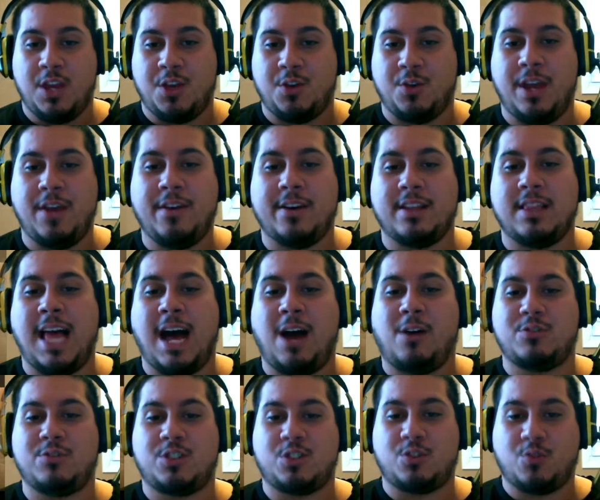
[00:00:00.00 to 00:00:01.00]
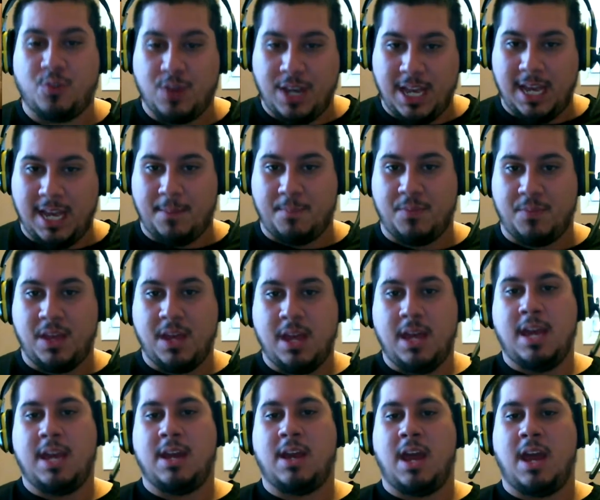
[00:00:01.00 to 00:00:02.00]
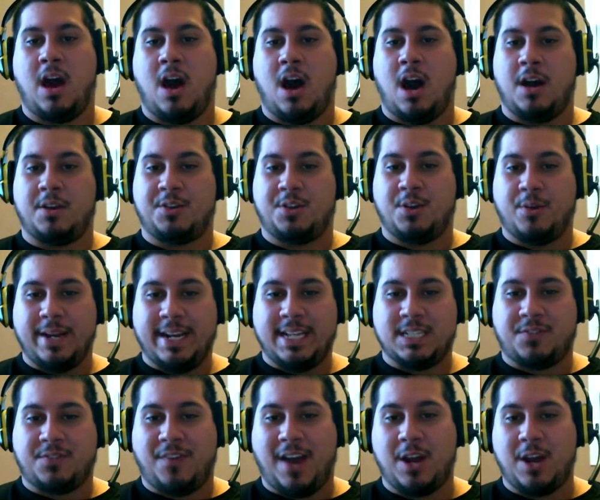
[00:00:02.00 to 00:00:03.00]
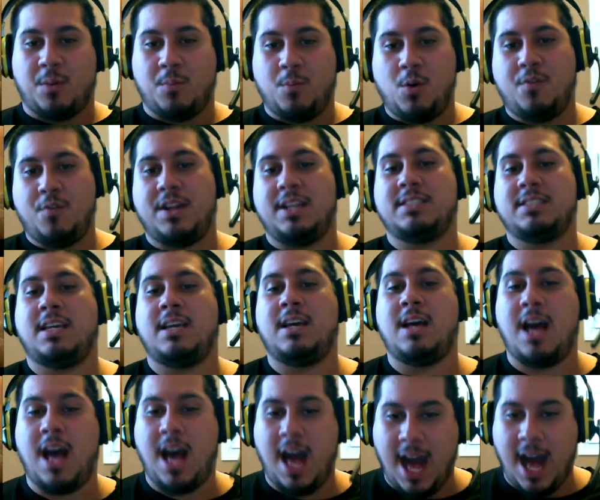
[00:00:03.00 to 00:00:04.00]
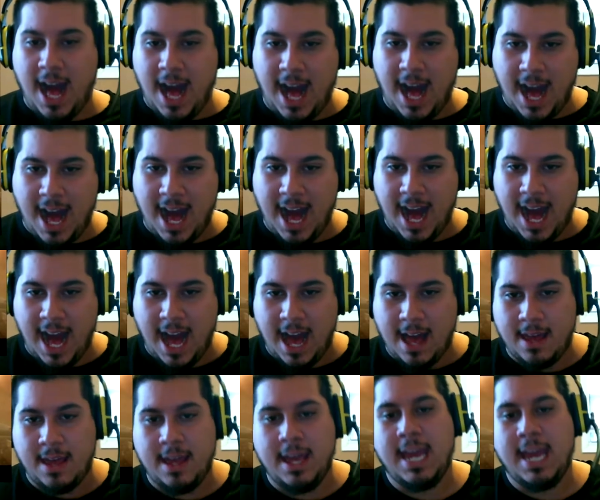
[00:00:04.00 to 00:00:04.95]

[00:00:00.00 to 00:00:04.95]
you hear a loud scream uh, during his final move, and he's like, ah!